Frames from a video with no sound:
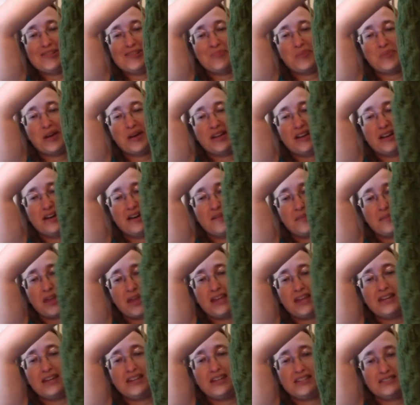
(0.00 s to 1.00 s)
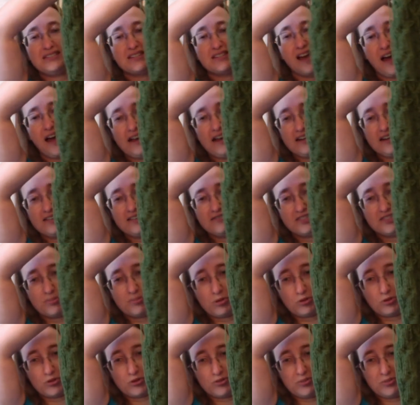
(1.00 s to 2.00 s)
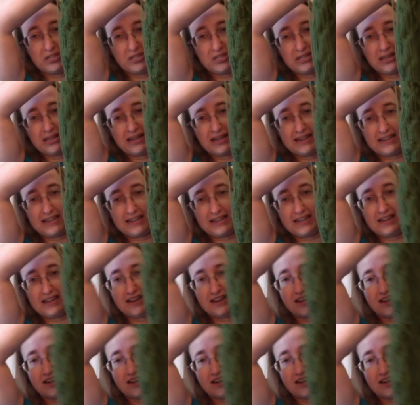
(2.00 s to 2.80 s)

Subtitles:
but it is kind of supposed to be like a